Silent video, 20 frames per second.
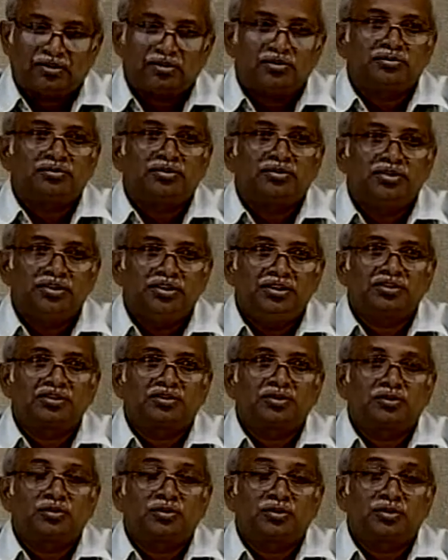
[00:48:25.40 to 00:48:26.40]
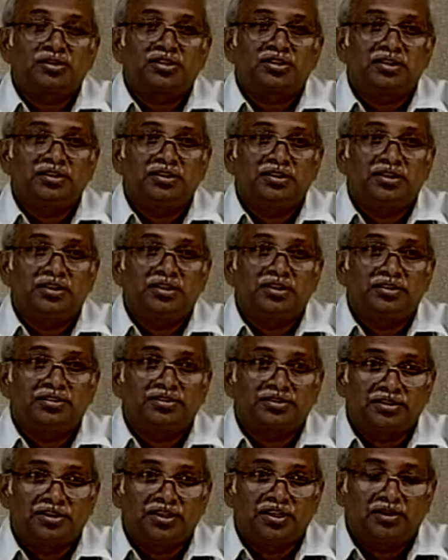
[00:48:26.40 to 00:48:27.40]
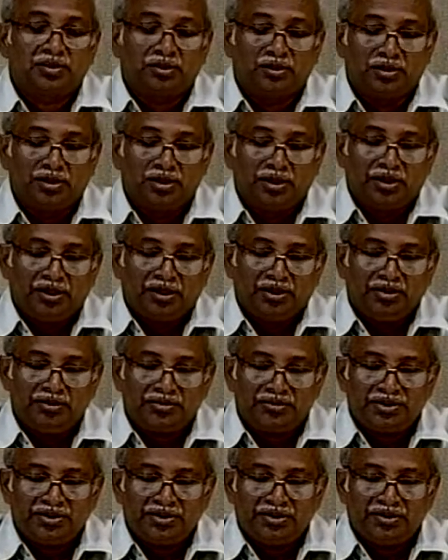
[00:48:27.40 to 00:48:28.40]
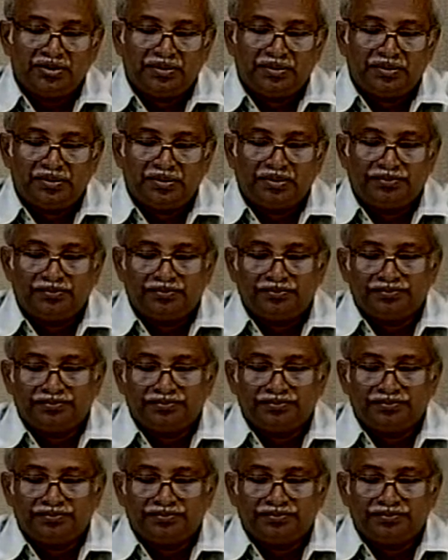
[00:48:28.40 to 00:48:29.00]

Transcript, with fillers: also leads to coastal scenario. Yes. You see,